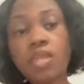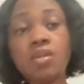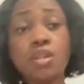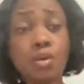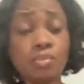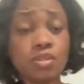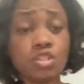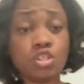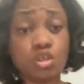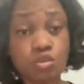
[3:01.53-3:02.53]
Number
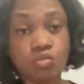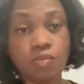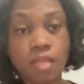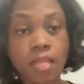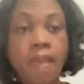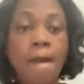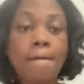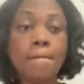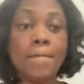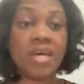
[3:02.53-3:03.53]
two,
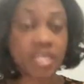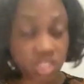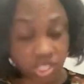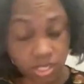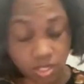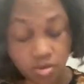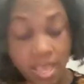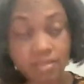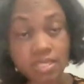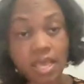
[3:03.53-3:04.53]
budget. You
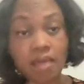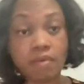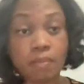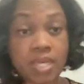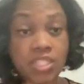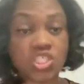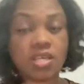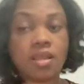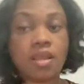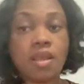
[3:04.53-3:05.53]
have to have a
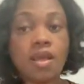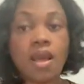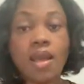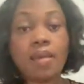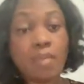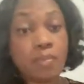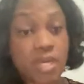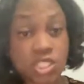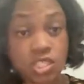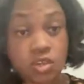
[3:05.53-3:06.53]
budget. I am the
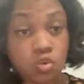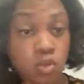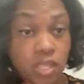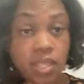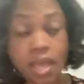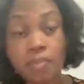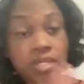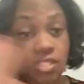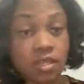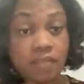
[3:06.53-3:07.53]
budgeting queen. I
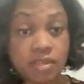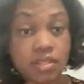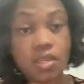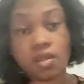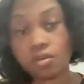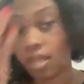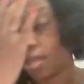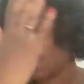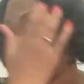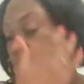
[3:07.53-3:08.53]
budget everything,
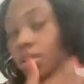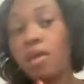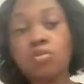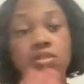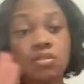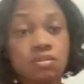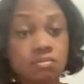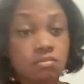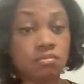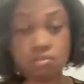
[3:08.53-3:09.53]
okay? When I was
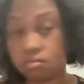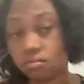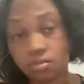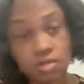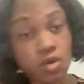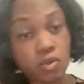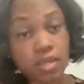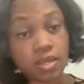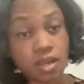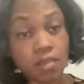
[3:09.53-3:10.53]
low
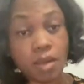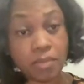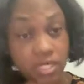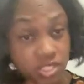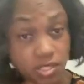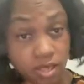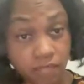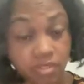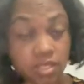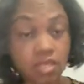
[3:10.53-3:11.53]
income, I budgeted
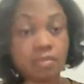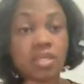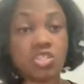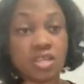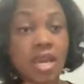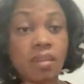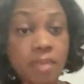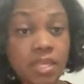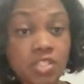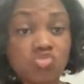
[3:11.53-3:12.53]
everything because you got to
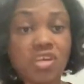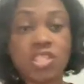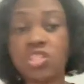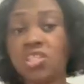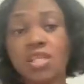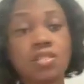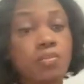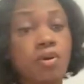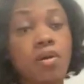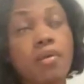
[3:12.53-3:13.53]
make it stretch. That's just
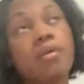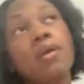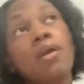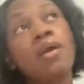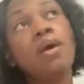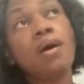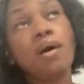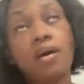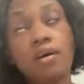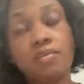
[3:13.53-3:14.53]
a part
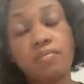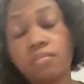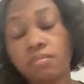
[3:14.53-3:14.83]
of